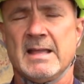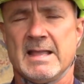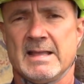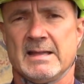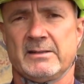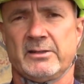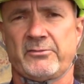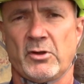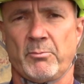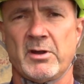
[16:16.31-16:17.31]
and the
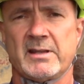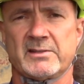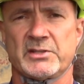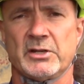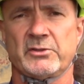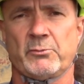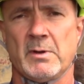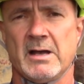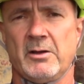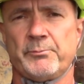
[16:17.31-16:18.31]
front brake is there as
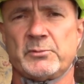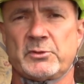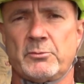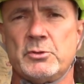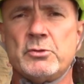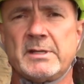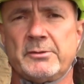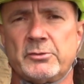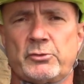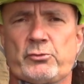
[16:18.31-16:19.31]
well. So you
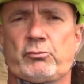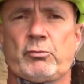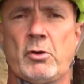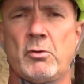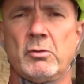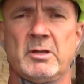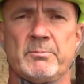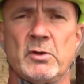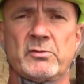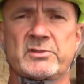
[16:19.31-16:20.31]
can control a
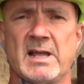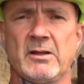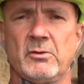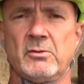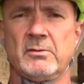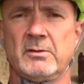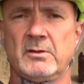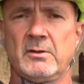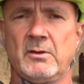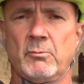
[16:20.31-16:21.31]
motorcycle
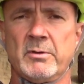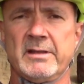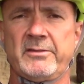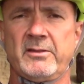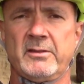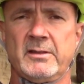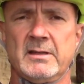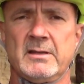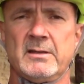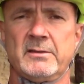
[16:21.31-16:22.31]
with
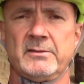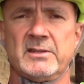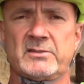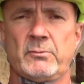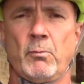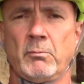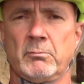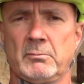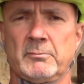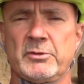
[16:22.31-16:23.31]
this,
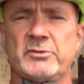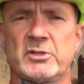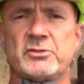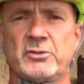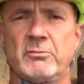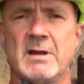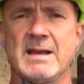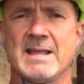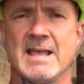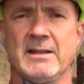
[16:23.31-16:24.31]
with just your
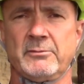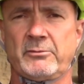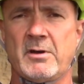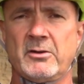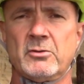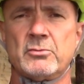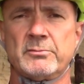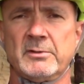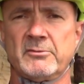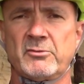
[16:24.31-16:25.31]
right hand,
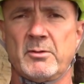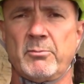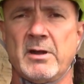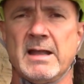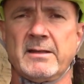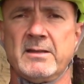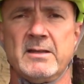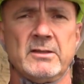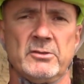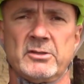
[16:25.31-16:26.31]
throttle, front brake.
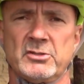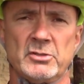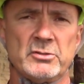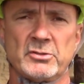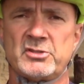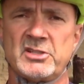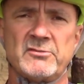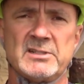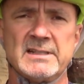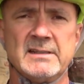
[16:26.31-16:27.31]
You can do your
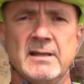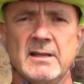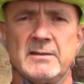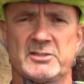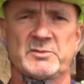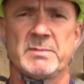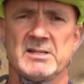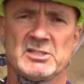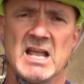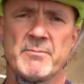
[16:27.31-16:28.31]
shifting just
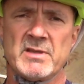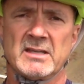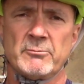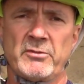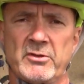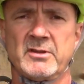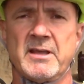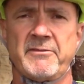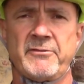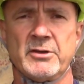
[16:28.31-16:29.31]
by jamming it with your
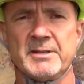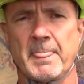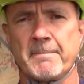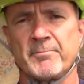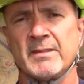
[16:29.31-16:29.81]
left foot,